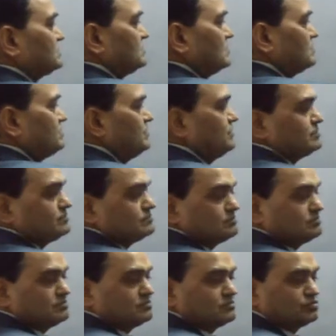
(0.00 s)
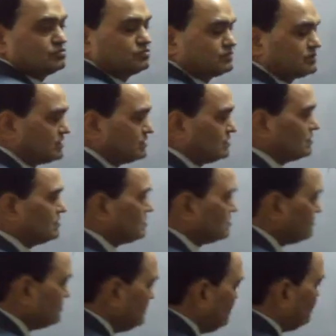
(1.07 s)
curve here? Second curve
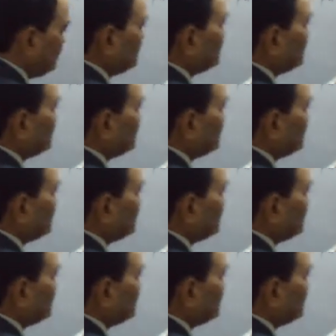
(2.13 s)
is